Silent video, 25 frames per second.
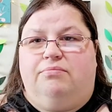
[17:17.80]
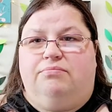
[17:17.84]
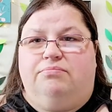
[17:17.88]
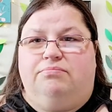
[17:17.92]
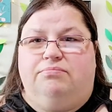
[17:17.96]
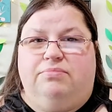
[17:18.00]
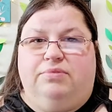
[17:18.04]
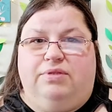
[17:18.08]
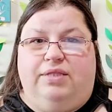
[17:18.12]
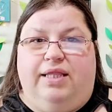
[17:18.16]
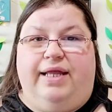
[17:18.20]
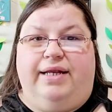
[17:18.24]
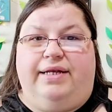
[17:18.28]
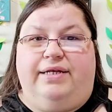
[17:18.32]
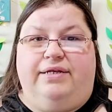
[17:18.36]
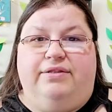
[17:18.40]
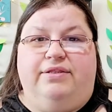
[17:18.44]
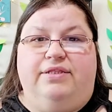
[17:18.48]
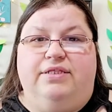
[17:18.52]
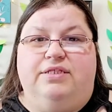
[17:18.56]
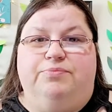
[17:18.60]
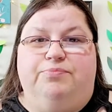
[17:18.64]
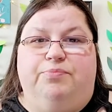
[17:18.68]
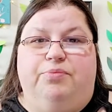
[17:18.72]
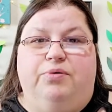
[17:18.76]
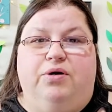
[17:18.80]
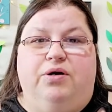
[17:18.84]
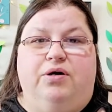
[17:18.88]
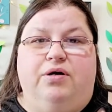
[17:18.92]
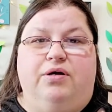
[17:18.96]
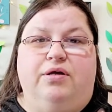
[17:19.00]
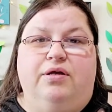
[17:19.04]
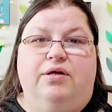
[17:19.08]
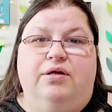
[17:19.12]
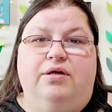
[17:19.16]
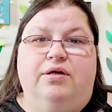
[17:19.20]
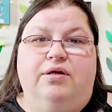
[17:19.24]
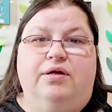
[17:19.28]
liked this
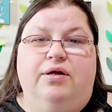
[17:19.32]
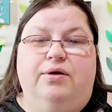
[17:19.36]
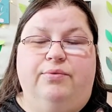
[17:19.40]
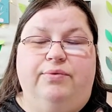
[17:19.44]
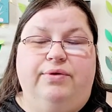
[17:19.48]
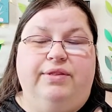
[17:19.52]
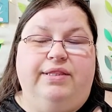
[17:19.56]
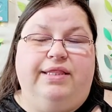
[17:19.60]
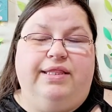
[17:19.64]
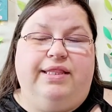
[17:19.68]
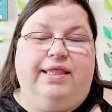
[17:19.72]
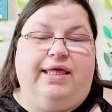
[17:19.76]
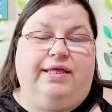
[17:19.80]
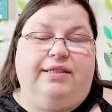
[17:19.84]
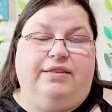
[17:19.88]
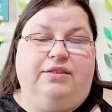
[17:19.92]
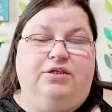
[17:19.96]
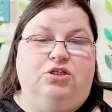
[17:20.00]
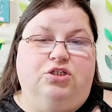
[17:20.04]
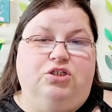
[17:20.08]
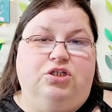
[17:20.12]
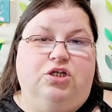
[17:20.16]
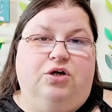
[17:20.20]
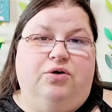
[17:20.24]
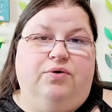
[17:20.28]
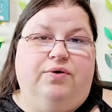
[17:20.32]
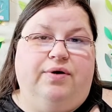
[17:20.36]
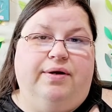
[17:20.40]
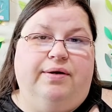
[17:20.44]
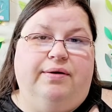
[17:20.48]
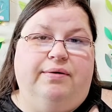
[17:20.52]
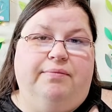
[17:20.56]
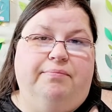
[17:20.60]
book. I really liked the show,